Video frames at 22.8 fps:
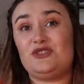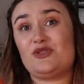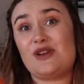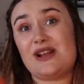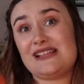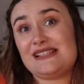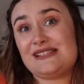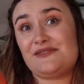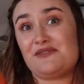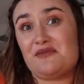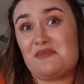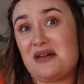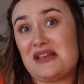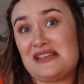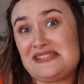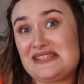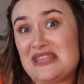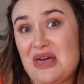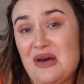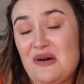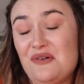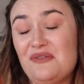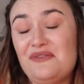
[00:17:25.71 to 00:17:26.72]
dress for
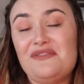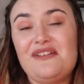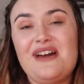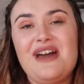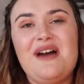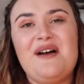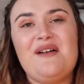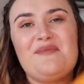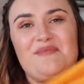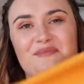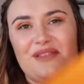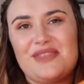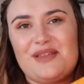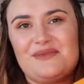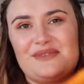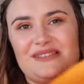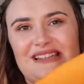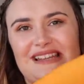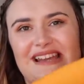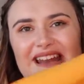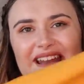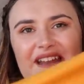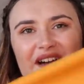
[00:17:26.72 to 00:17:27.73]
myself but there
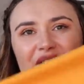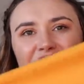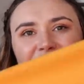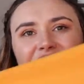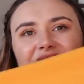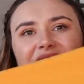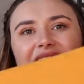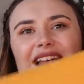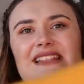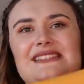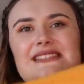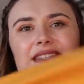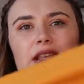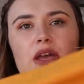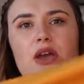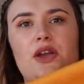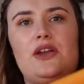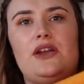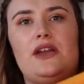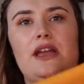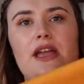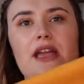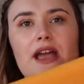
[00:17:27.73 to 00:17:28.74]
wasn't enough for that
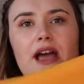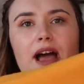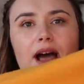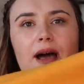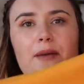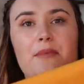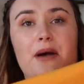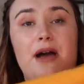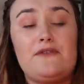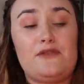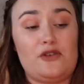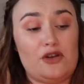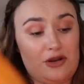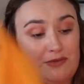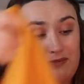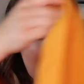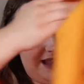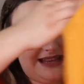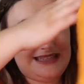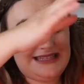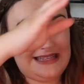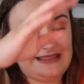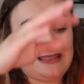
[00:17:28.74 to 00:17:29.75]
so um, I've got a
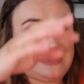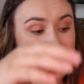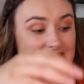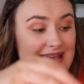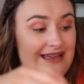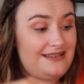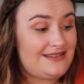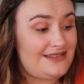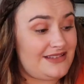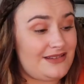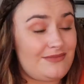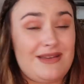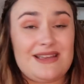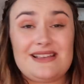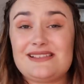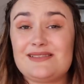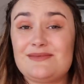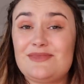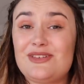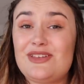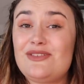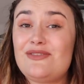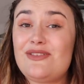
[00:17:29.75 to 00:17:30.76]
meter there to make
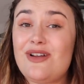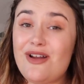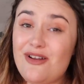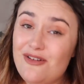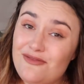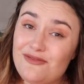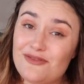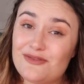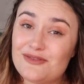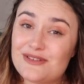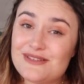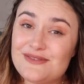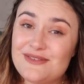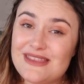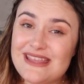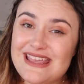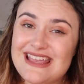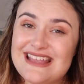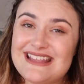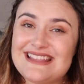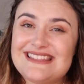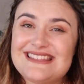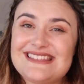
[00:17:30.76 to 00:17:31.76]
some cute overalls for the
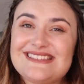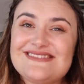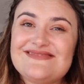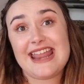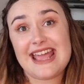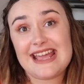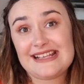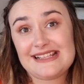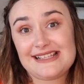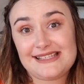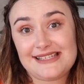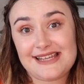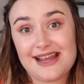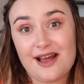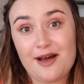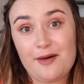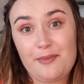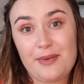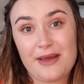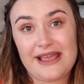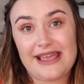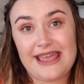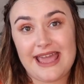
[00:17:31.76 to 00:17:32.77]
kids. Next
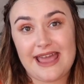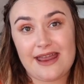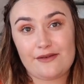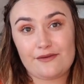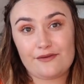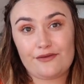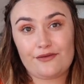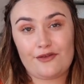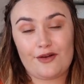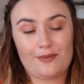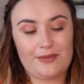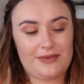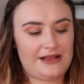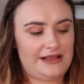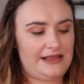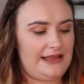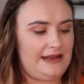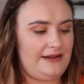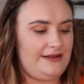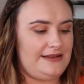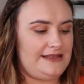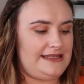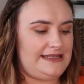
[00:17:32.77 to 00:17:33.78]
up again from the
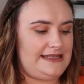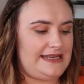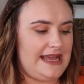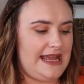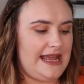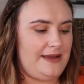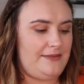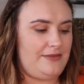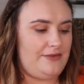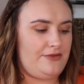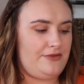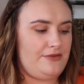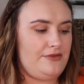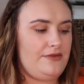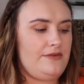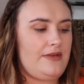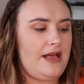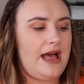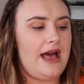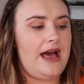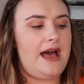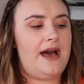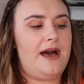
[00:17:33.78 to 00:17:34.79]
clearance
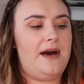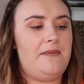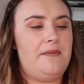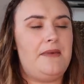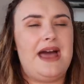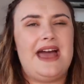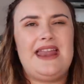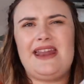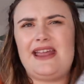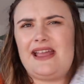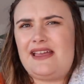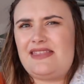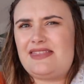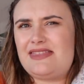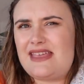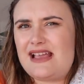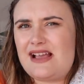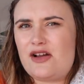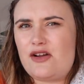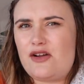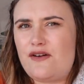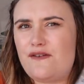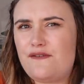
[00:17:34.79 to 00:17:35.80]
table um, and I
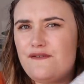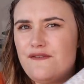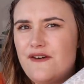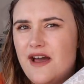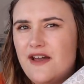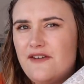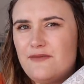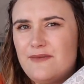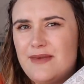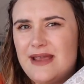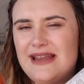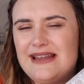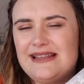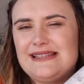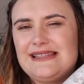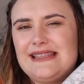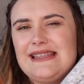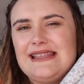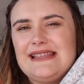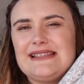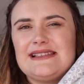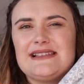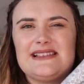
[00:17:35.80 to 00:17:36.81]
think I got five meters
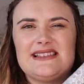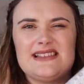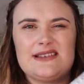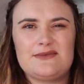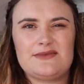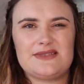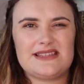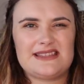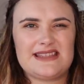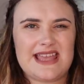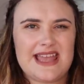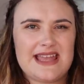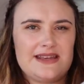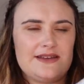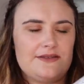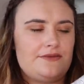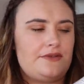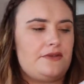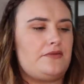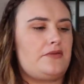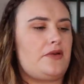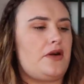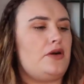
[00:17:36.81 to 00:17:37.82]
in this because it was the end
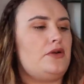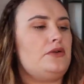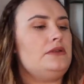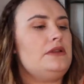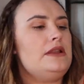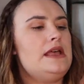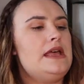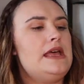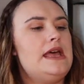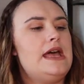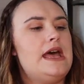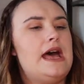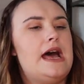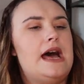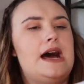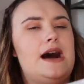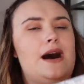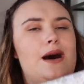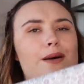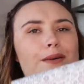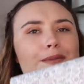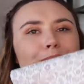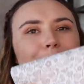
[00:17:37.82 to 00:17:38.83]
of the roll.
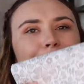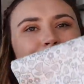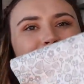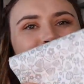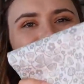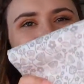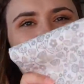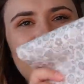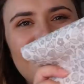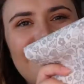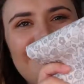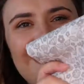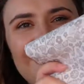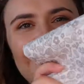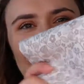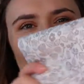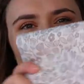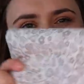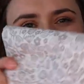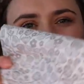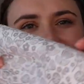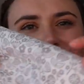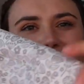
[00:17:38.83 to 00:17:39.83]
Um,
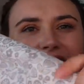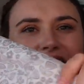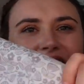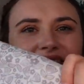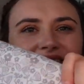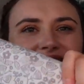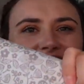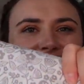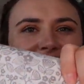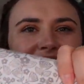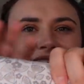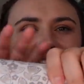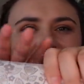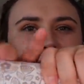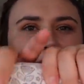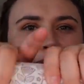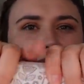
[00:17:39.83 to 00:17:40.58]
look at this